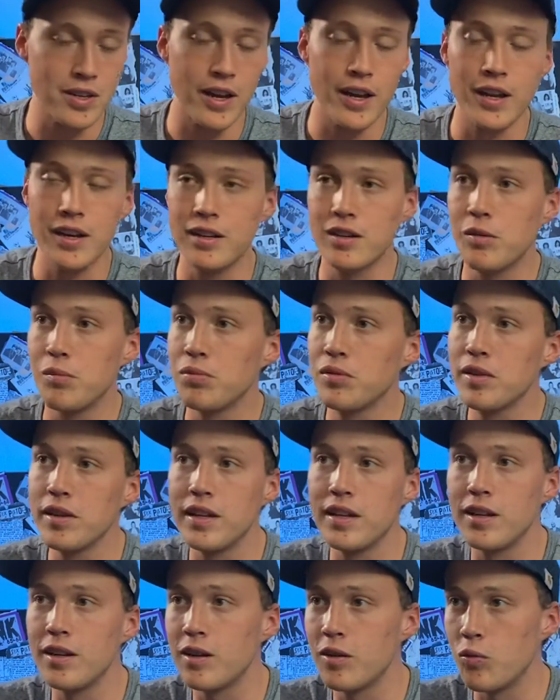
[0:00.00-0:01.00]
I
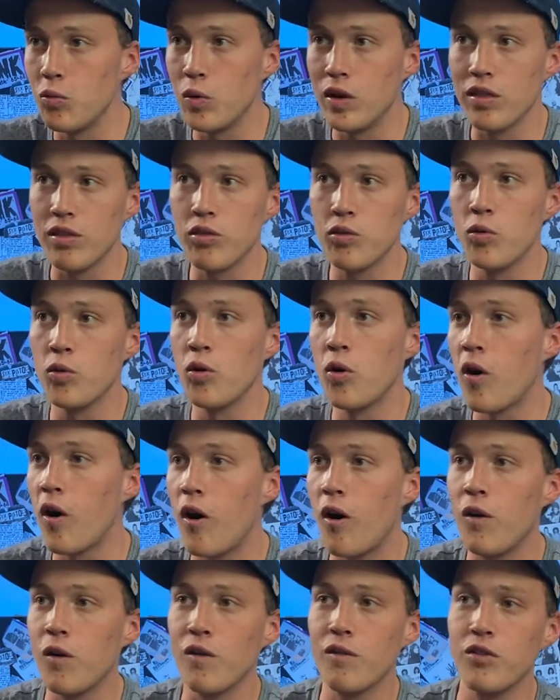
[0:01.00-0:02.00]
completed and went through
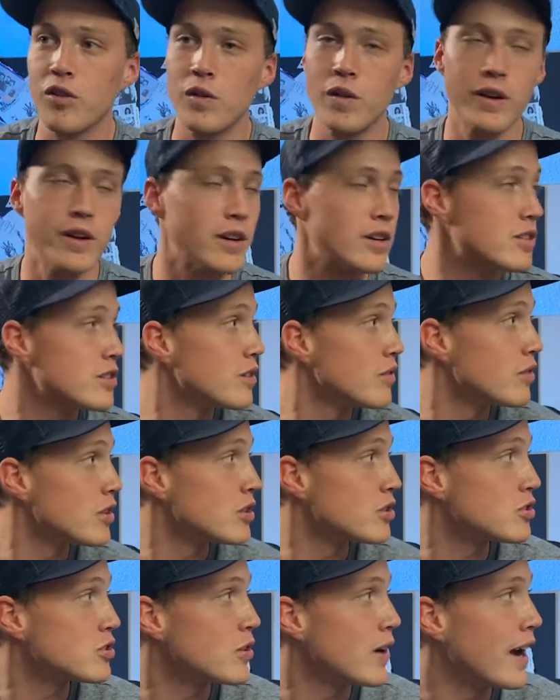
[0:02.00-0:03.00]
all of the lyrics of
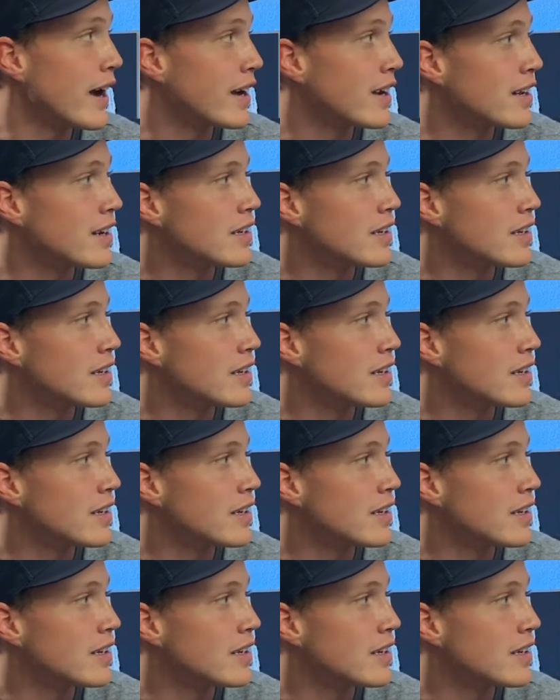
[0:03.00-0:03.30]
this track,